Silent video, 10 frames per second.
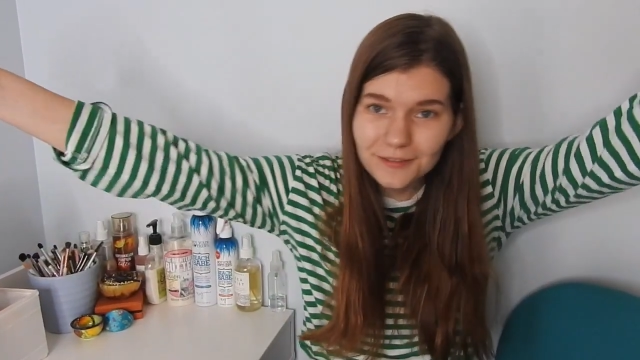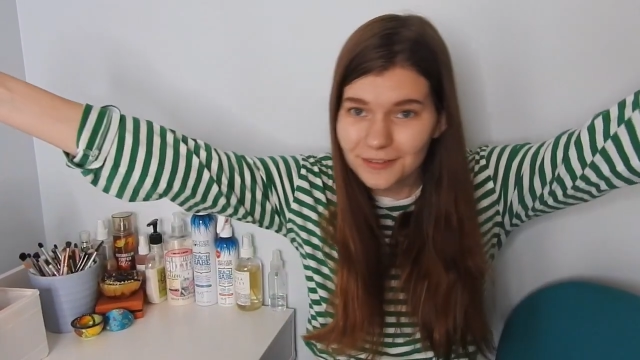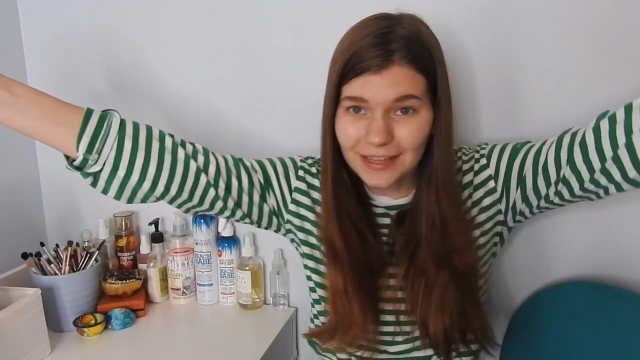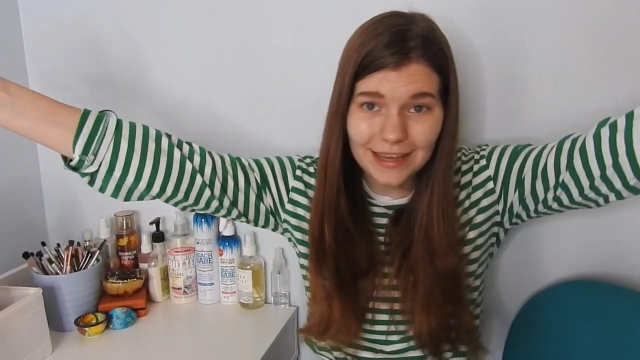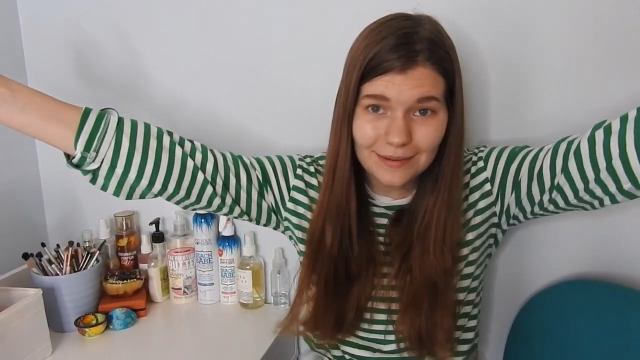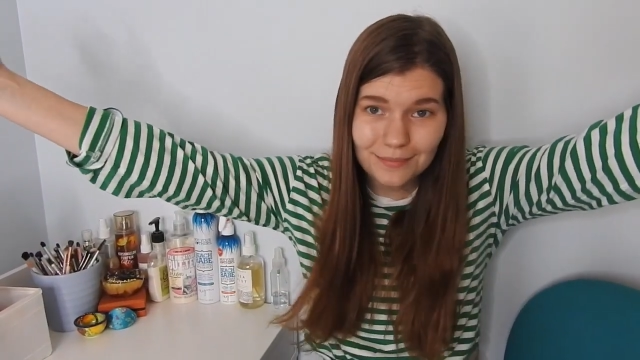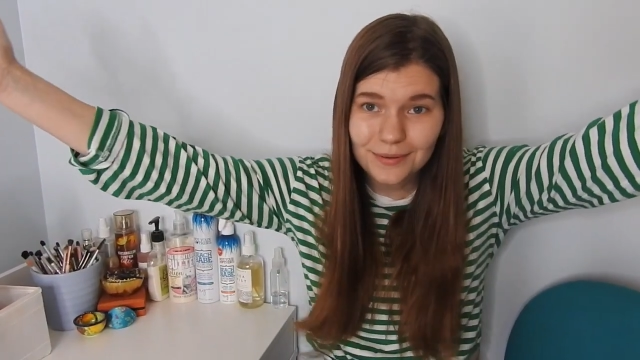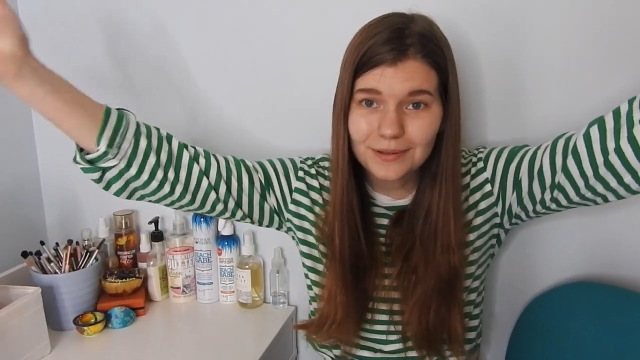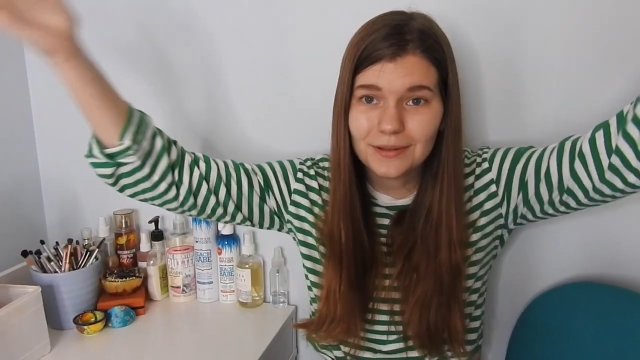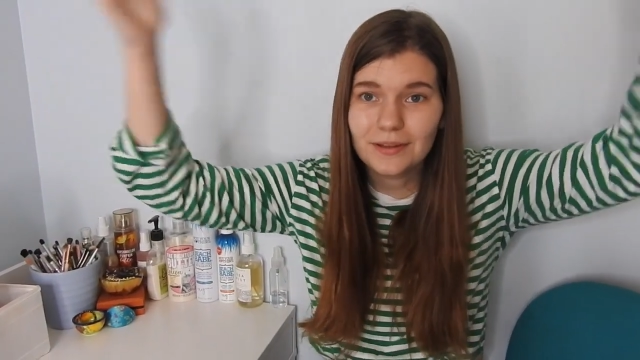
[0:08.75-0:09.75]
flip.
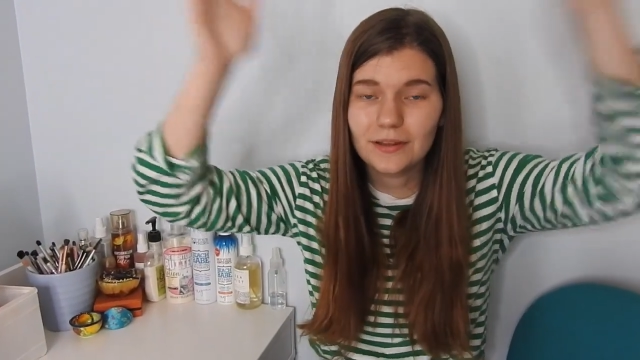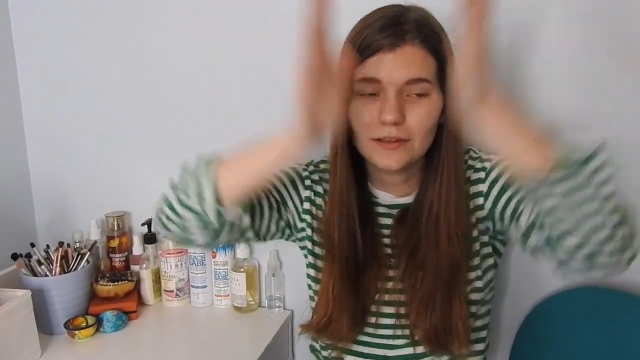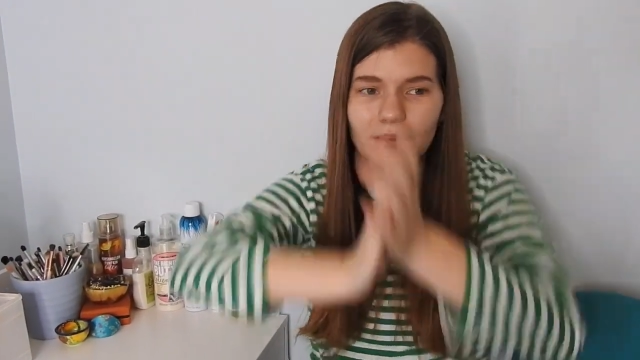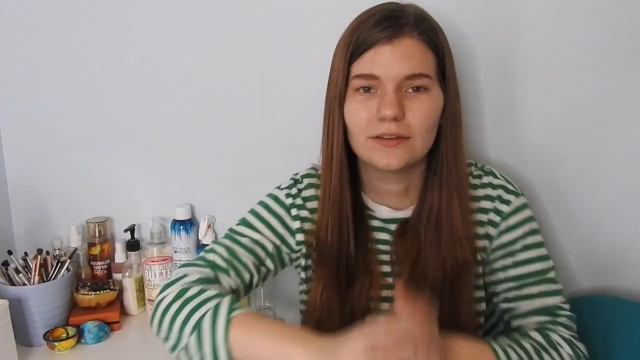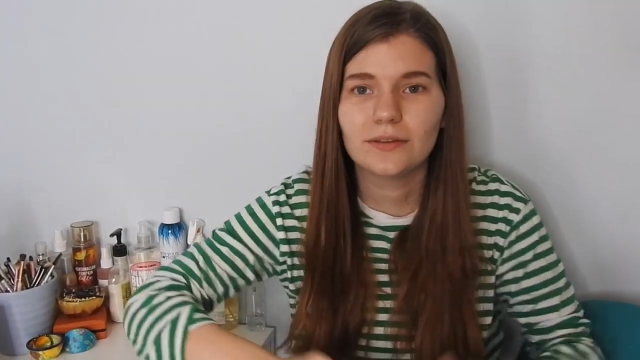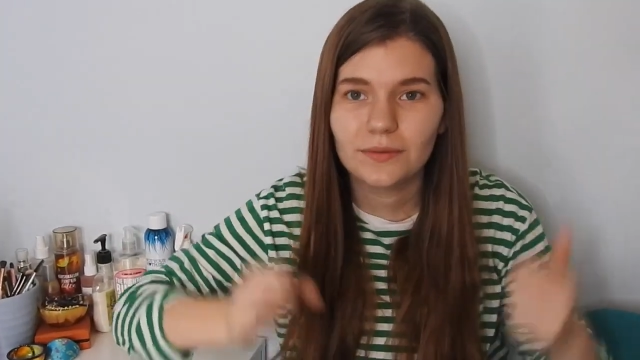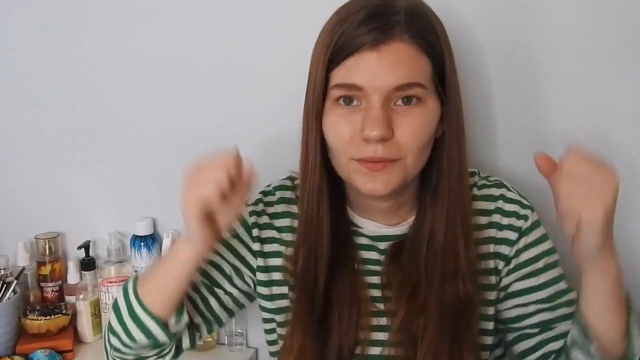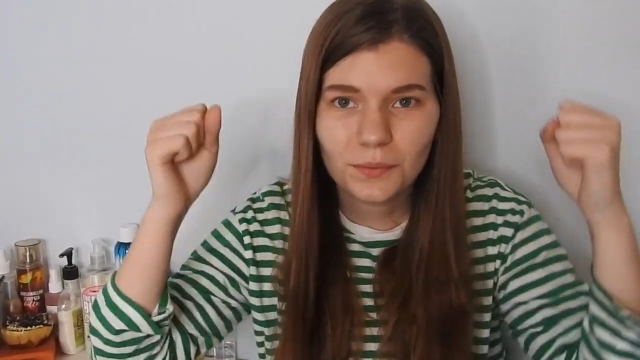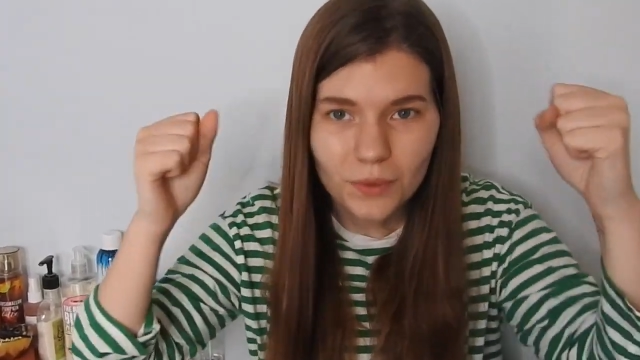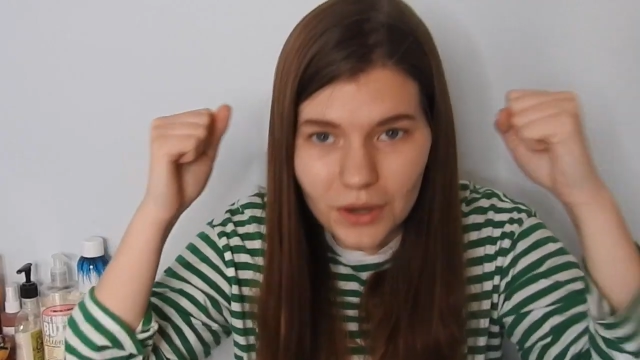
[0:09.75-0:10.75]

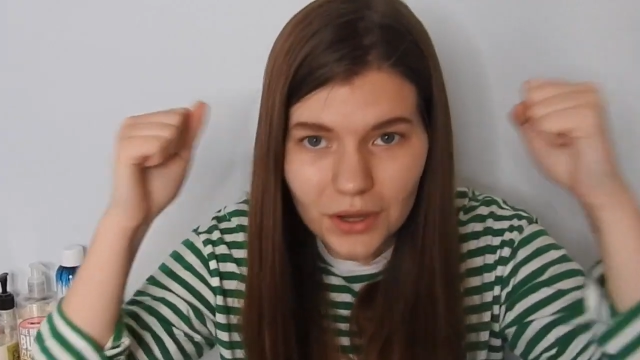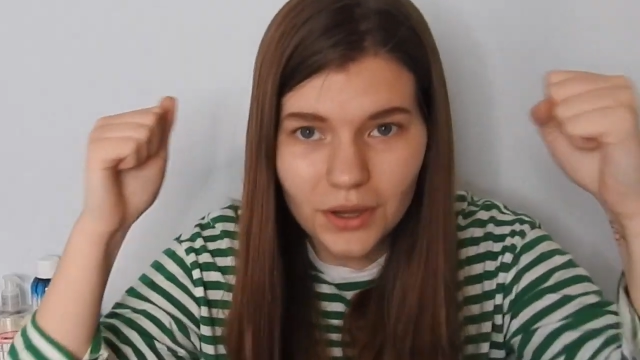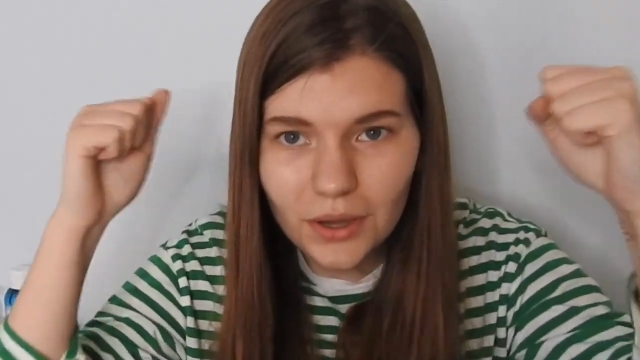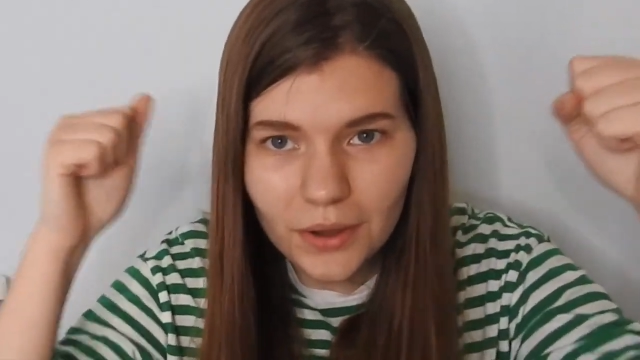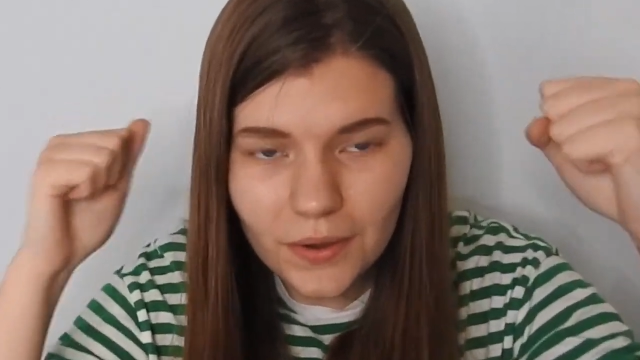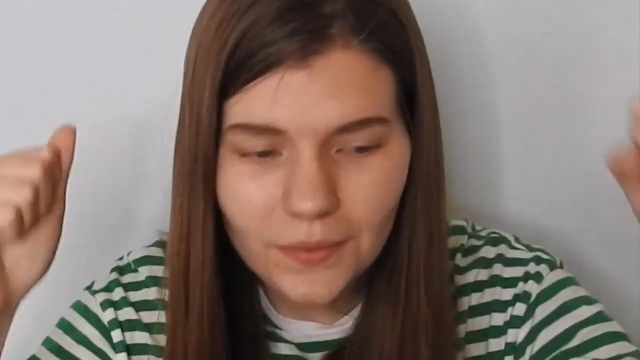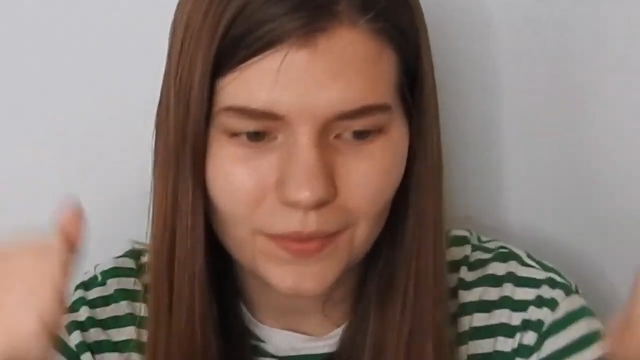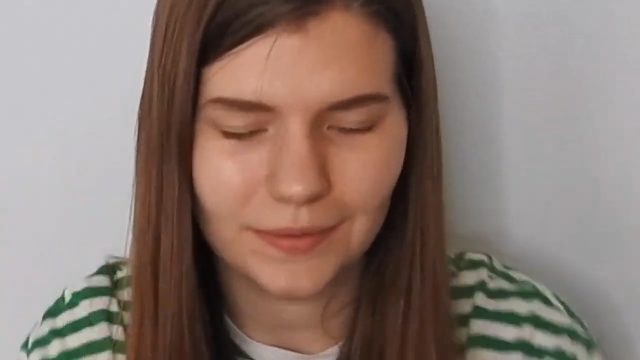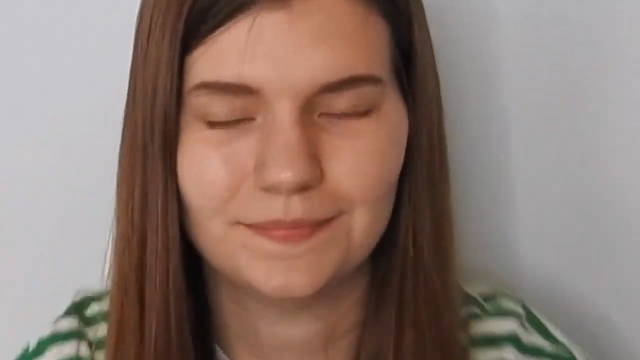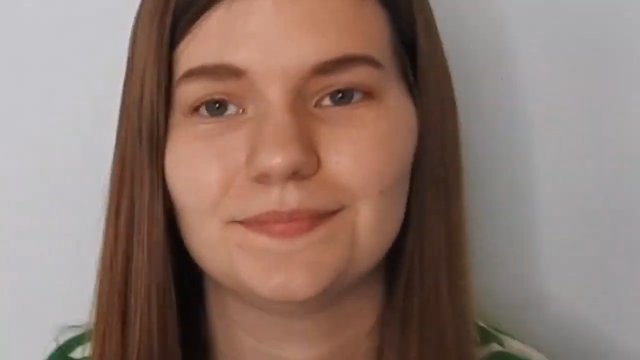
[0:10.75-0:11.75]

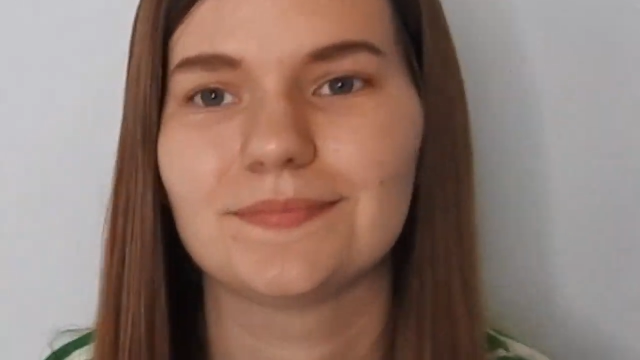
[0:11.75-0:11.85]
Woo!